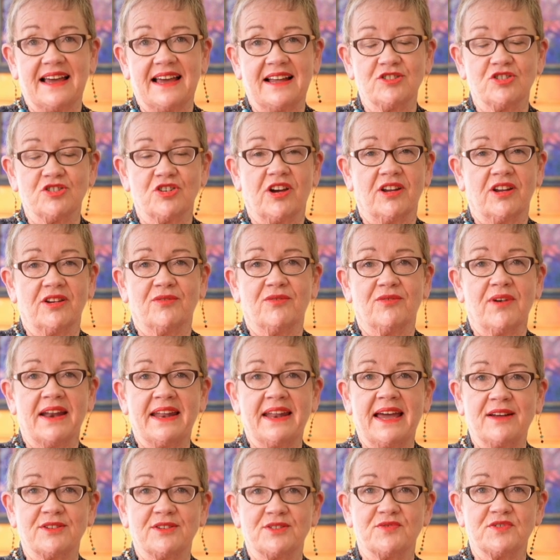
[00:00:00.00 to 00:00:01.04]
and you're going to run
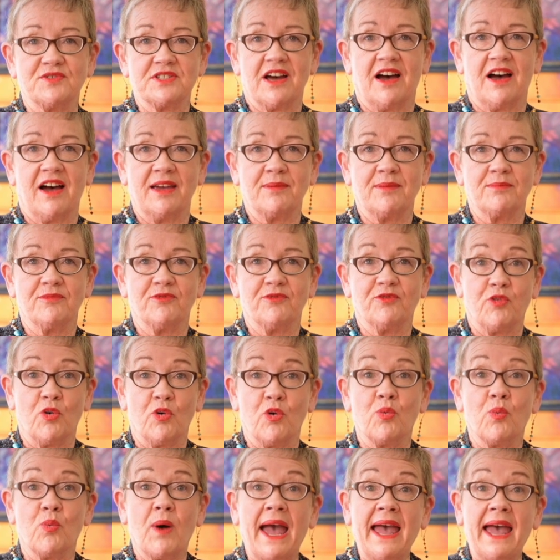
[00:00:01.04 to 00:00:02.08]
out of time
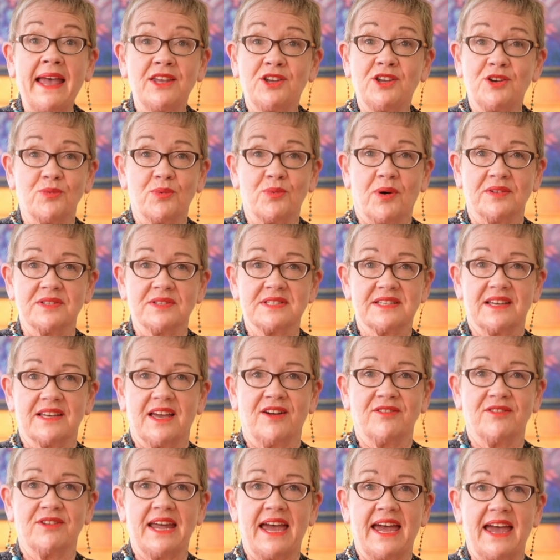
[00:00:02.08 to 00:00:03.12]
for where you want to
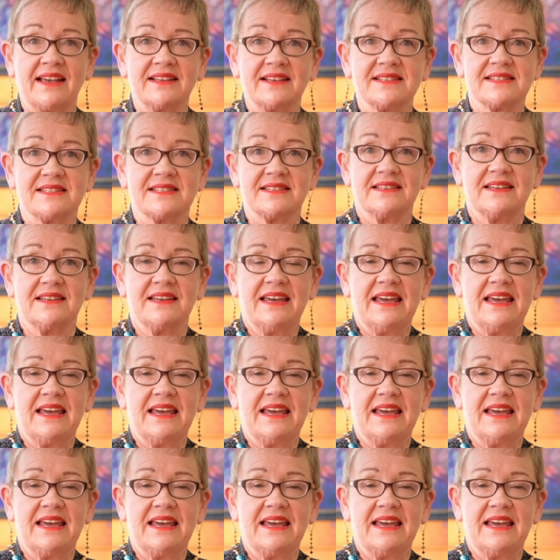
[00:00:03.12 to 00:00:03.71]
go next.